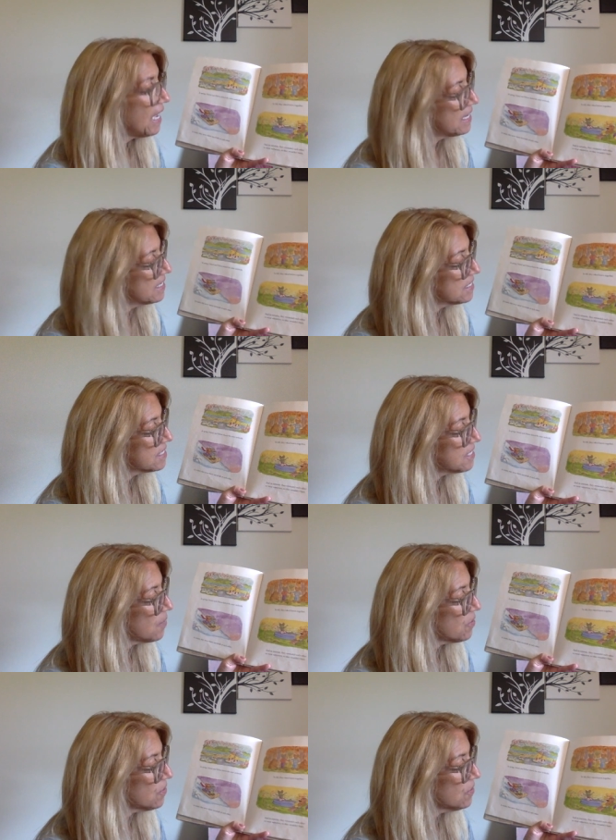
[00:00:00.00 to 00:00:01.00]
And in
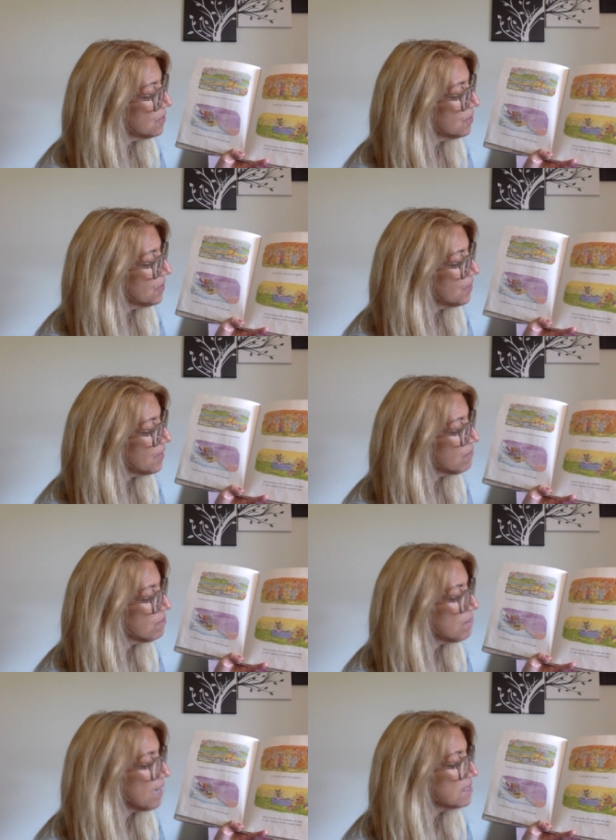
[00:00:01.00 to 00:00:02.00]
summer, they
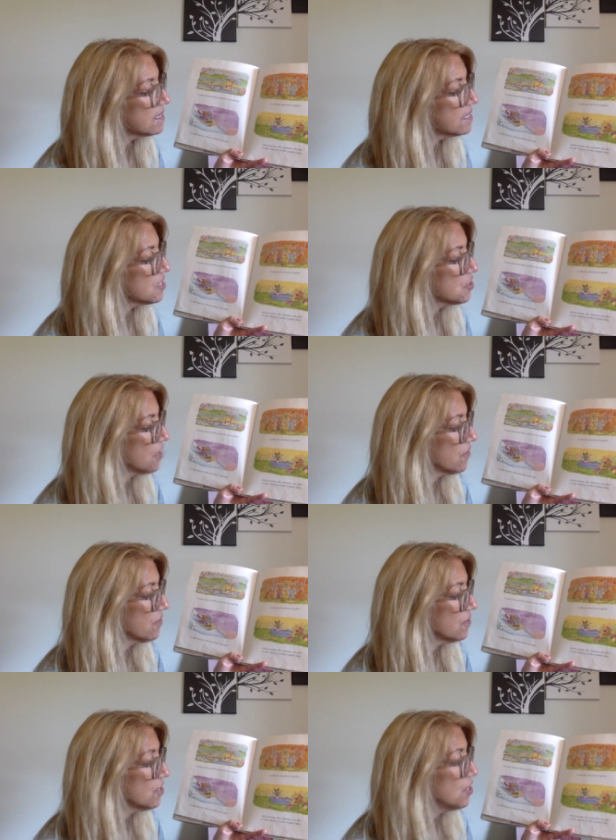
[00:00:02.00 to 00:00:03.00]
reminded each other
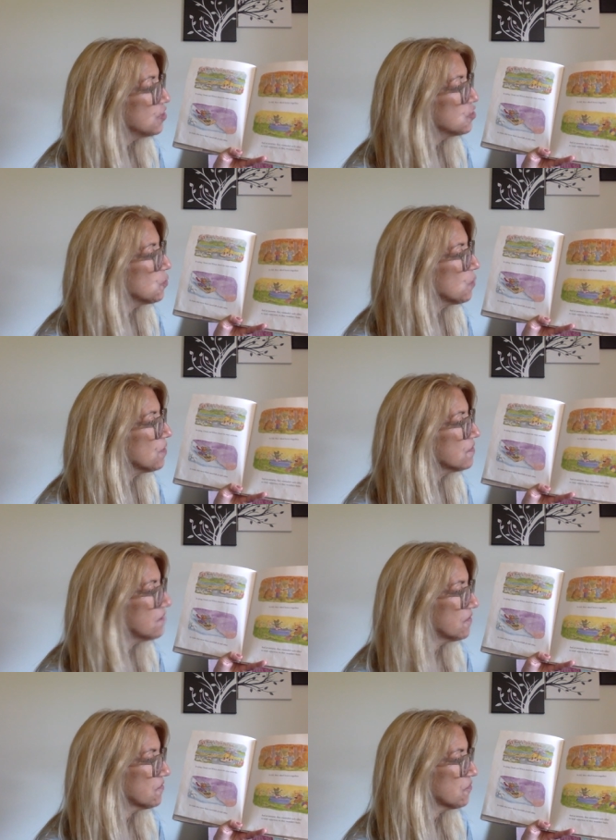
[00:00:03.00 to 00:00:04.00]
to wear
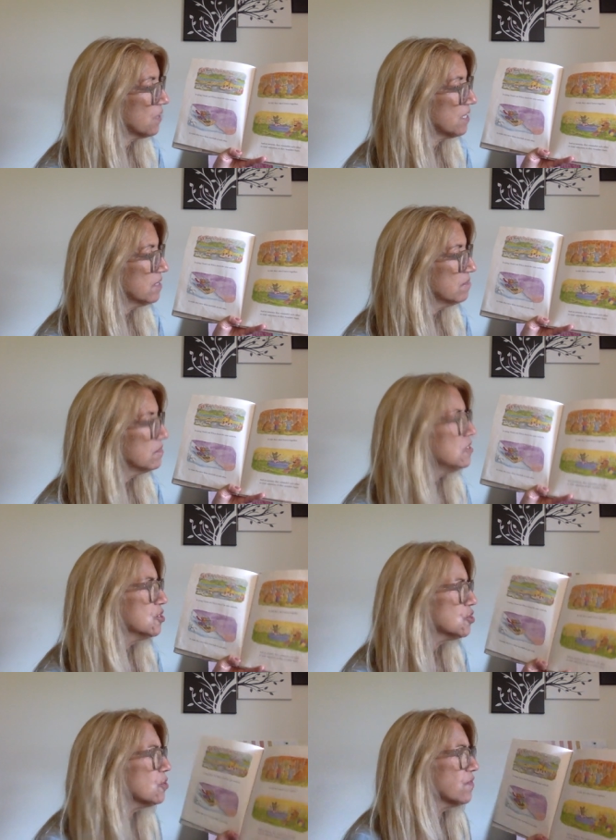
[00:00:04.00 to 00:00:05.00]
sunscreen
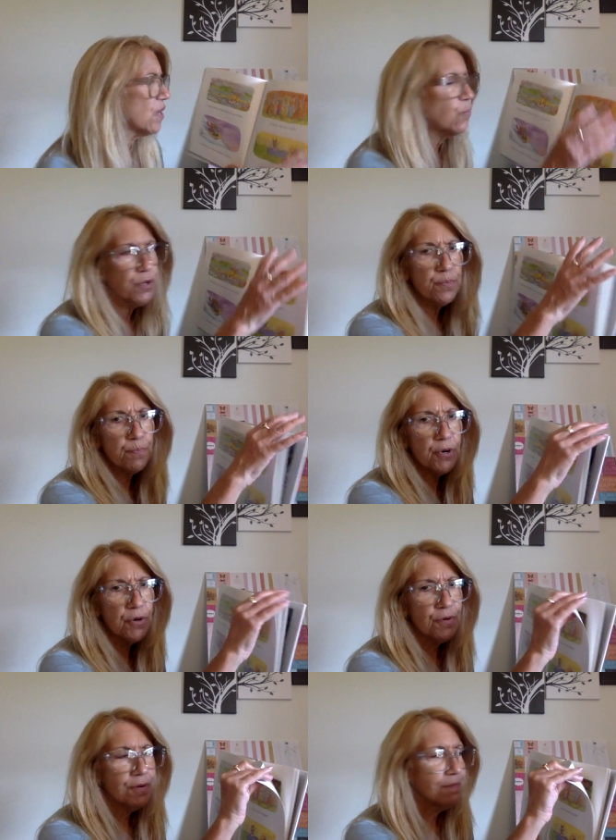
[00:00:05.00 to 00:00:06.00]
so they wouldn't
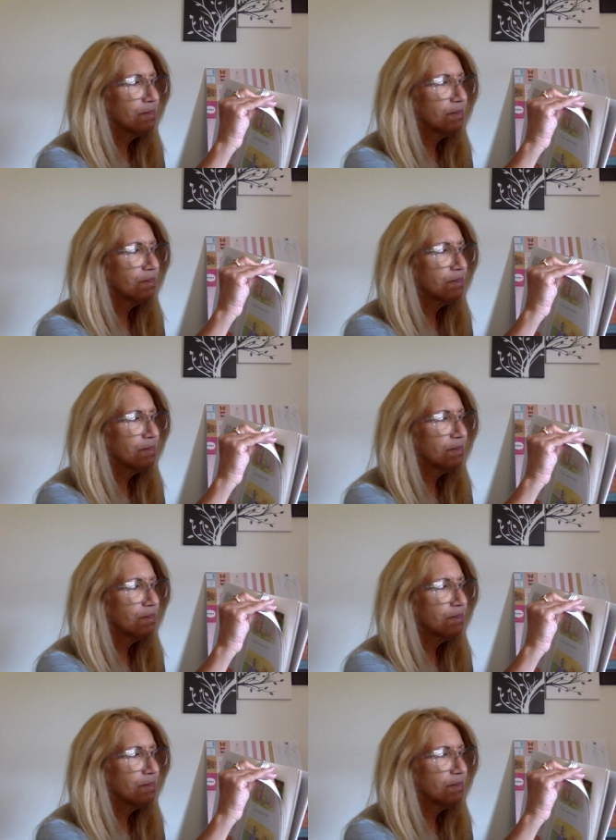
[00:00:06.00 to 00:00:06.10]
burn.